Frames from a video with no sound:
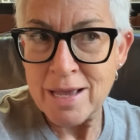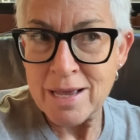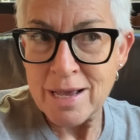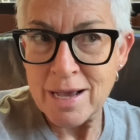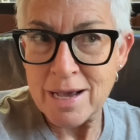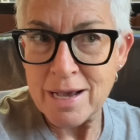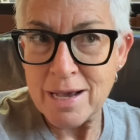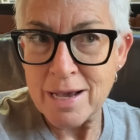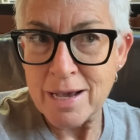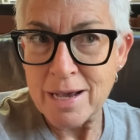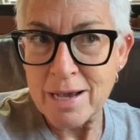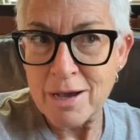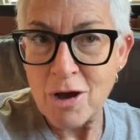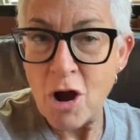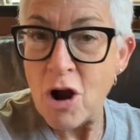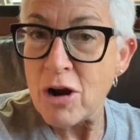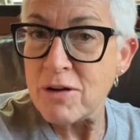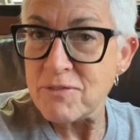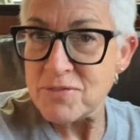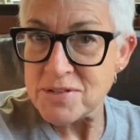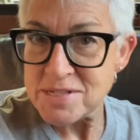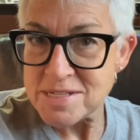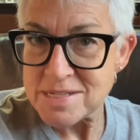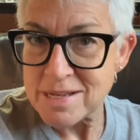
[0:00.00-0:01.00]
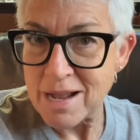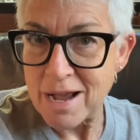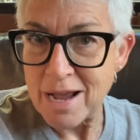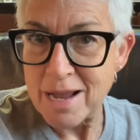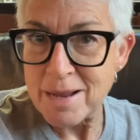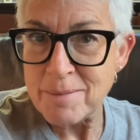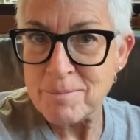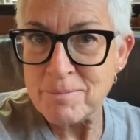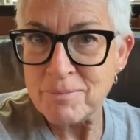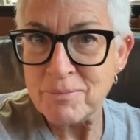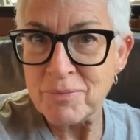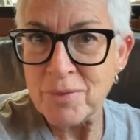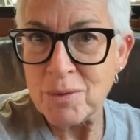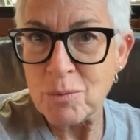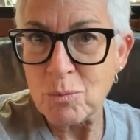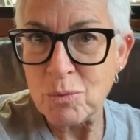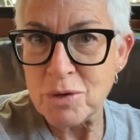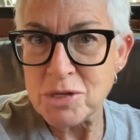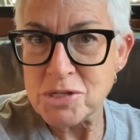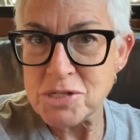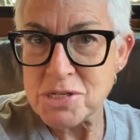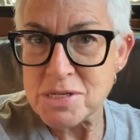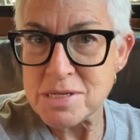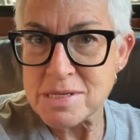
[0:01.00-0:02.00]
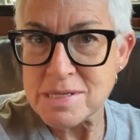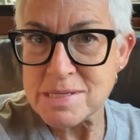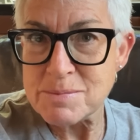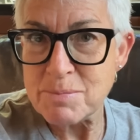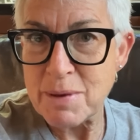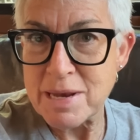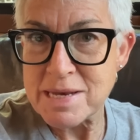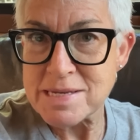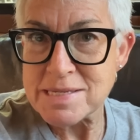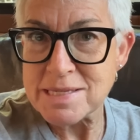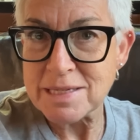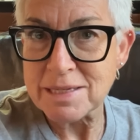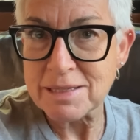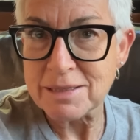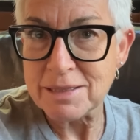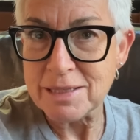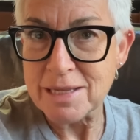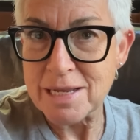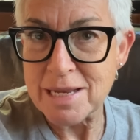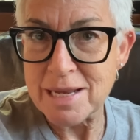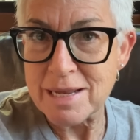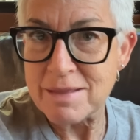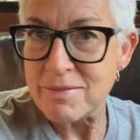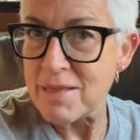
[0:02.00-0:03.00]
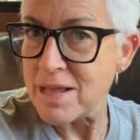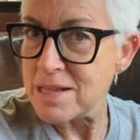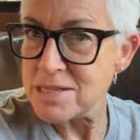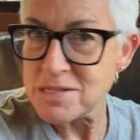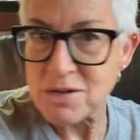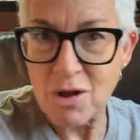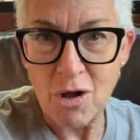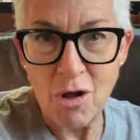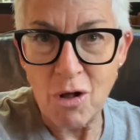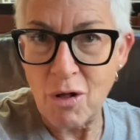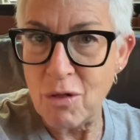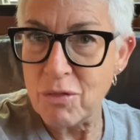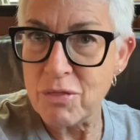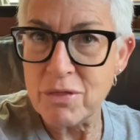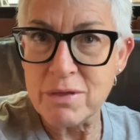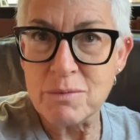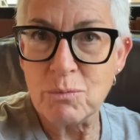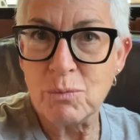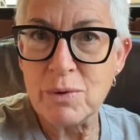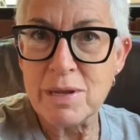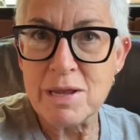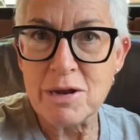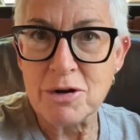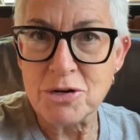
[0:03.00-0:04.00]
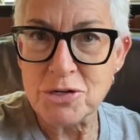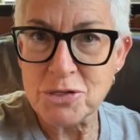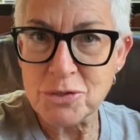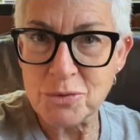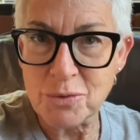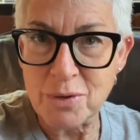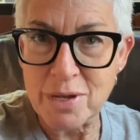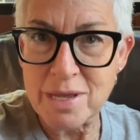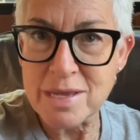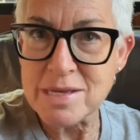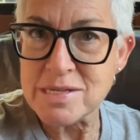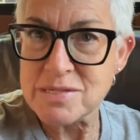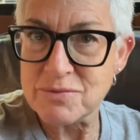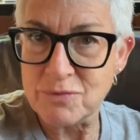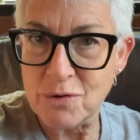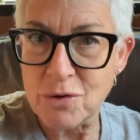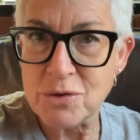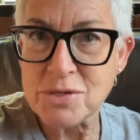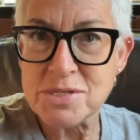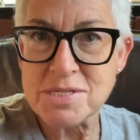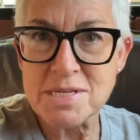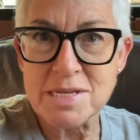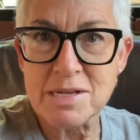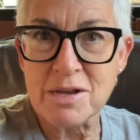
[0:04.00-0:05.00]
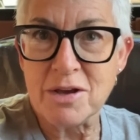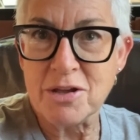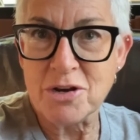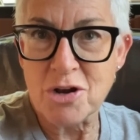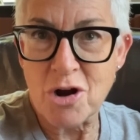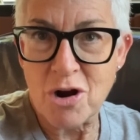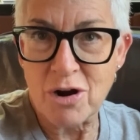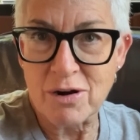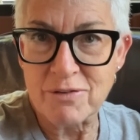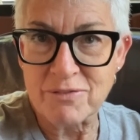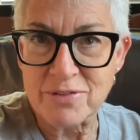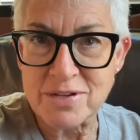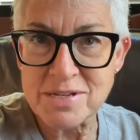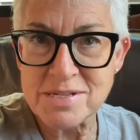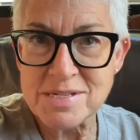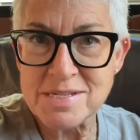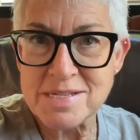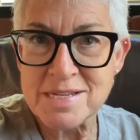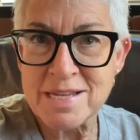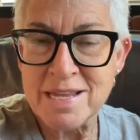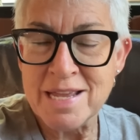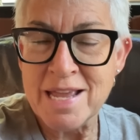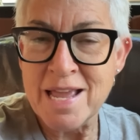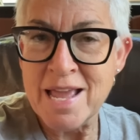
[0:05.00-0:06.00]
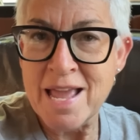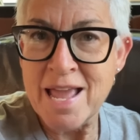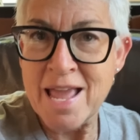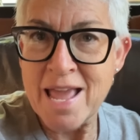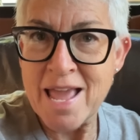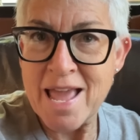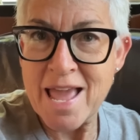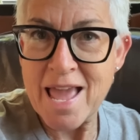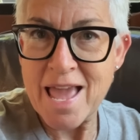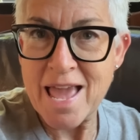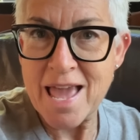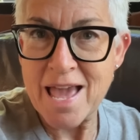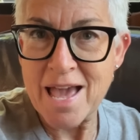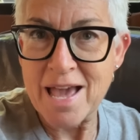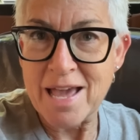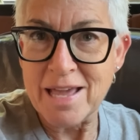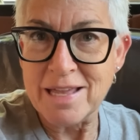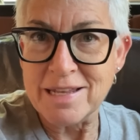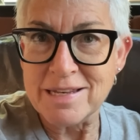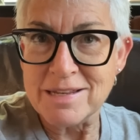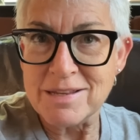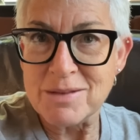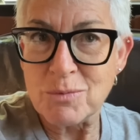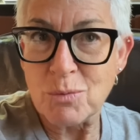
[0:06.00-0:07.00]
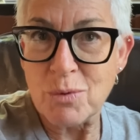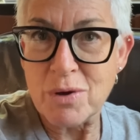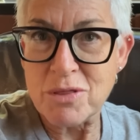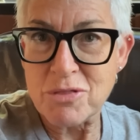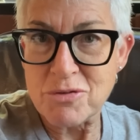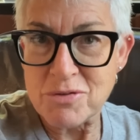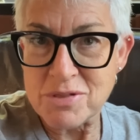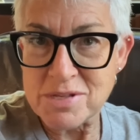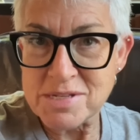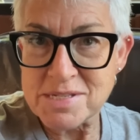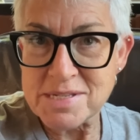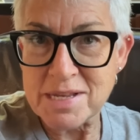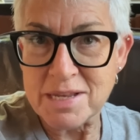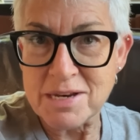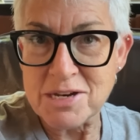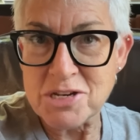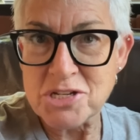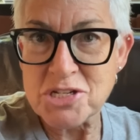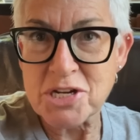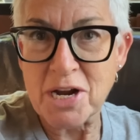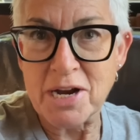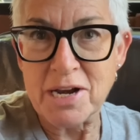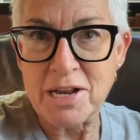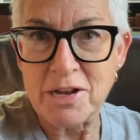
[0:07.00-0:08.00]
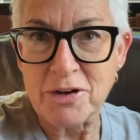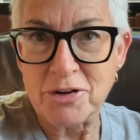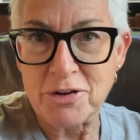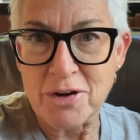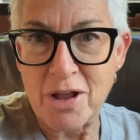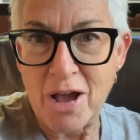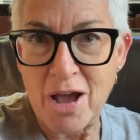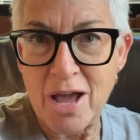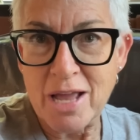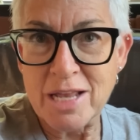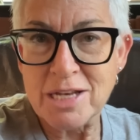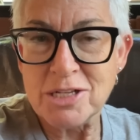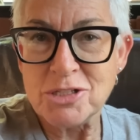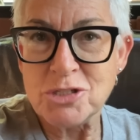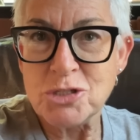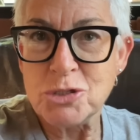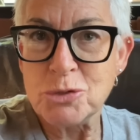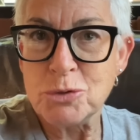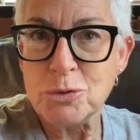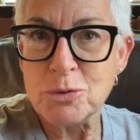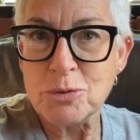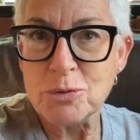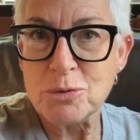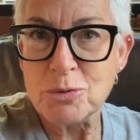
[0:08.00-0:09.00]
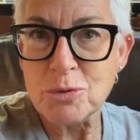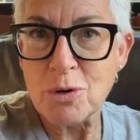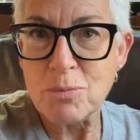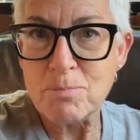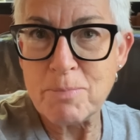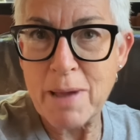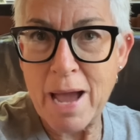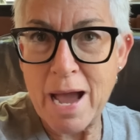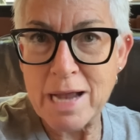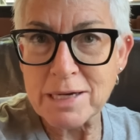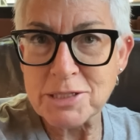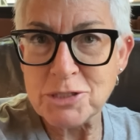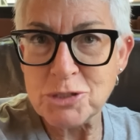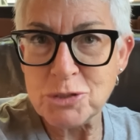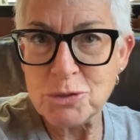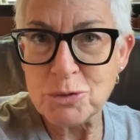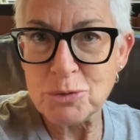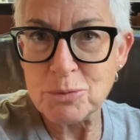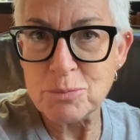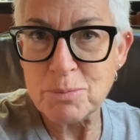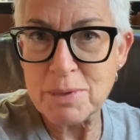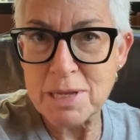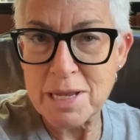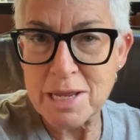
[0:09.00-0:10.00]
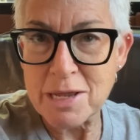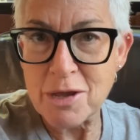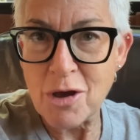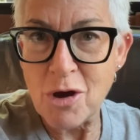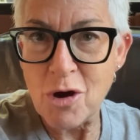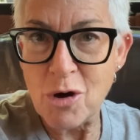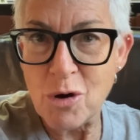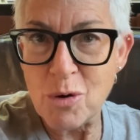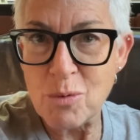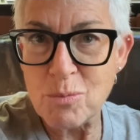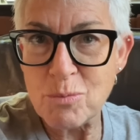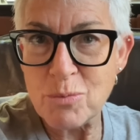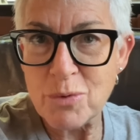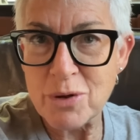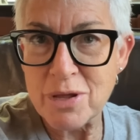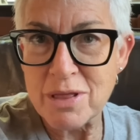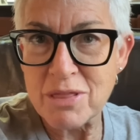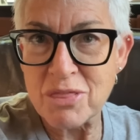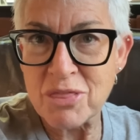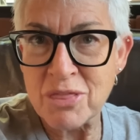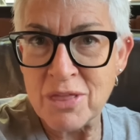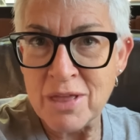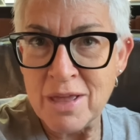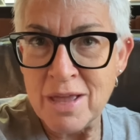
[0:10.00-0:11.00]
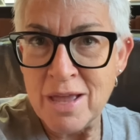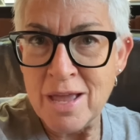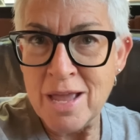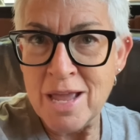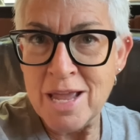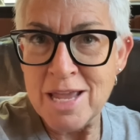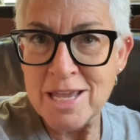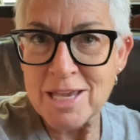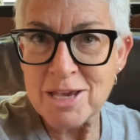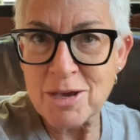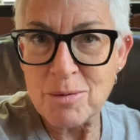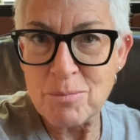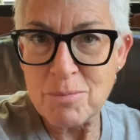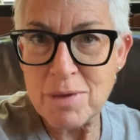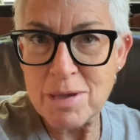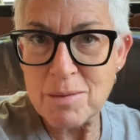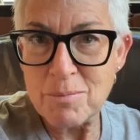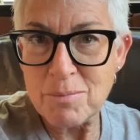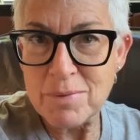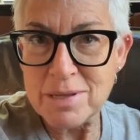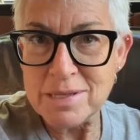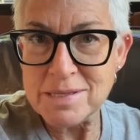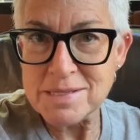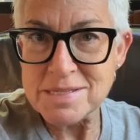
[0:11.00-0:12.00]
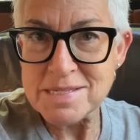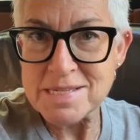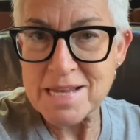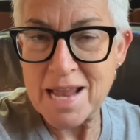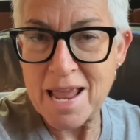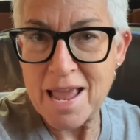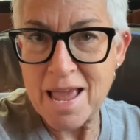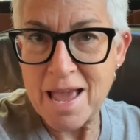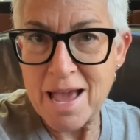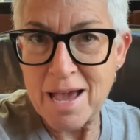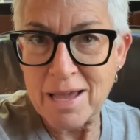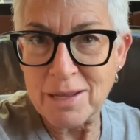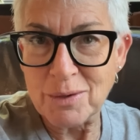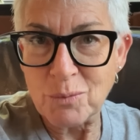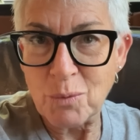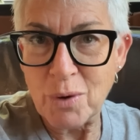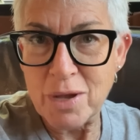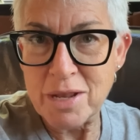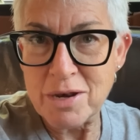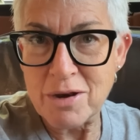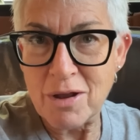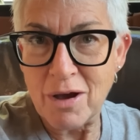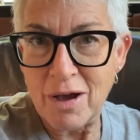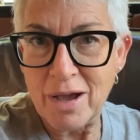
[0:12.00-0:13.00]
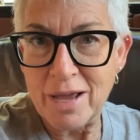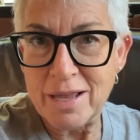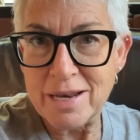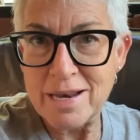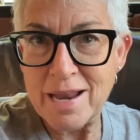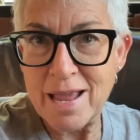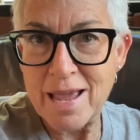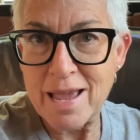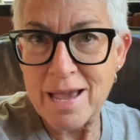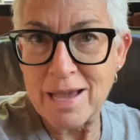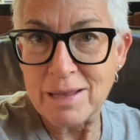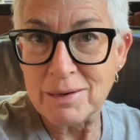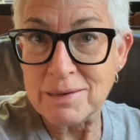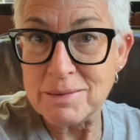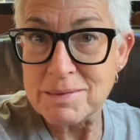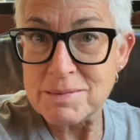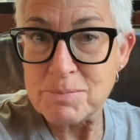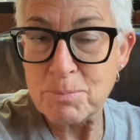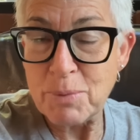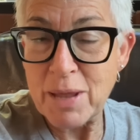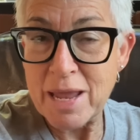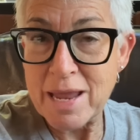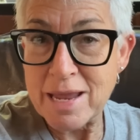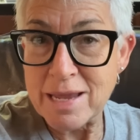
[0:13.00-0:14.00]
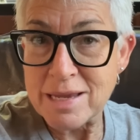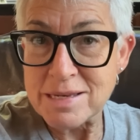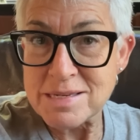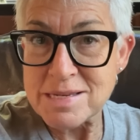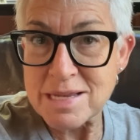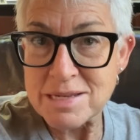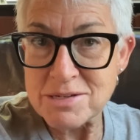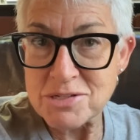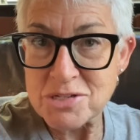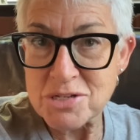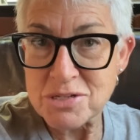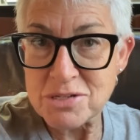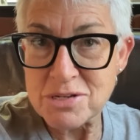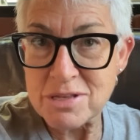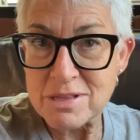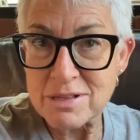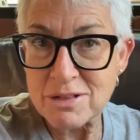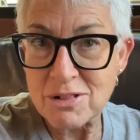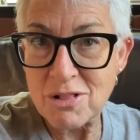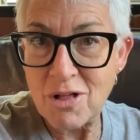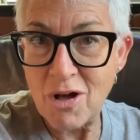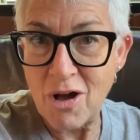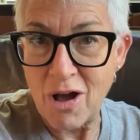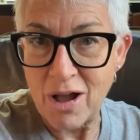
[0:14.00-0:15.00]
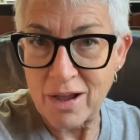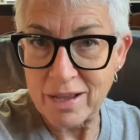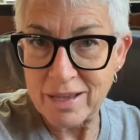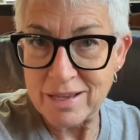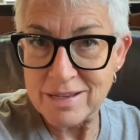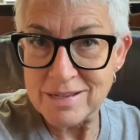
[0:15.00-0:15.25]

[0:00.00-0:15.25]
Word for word: harvest time, which is basically, that's all that we are doing is focusing on harvest and whether the sun is shining or not, to back to being home with commitments and whatnot and paying attention to the clock.